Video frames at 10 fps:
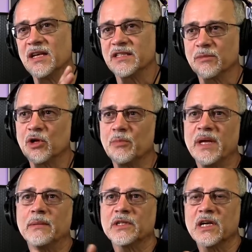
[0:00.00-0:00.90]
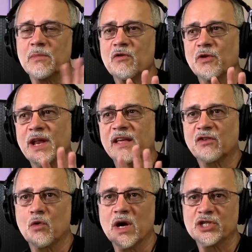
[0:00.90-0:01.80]
Someone will be able to come over and
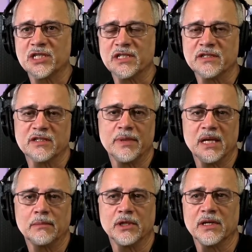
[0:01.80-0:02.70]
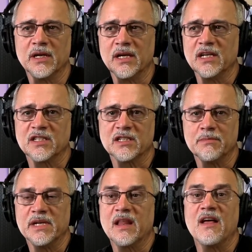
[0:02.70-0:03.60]
ask questions. They'll be able to
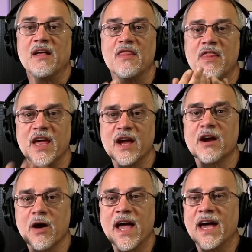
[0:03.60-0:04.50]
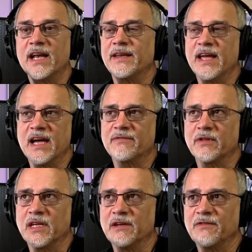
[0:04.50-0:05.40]
submit their edit
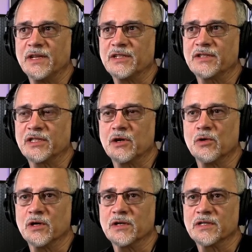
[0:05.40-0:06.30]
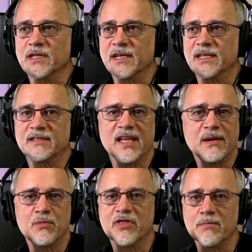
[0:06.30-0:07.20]
after they finish the course.
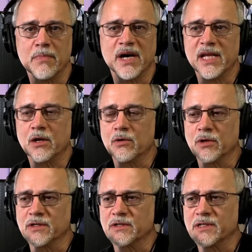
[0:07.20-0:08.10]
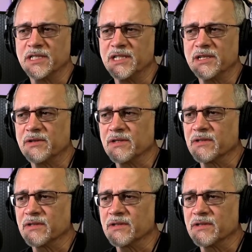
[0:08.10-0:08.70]
Same with the money course. Did you know I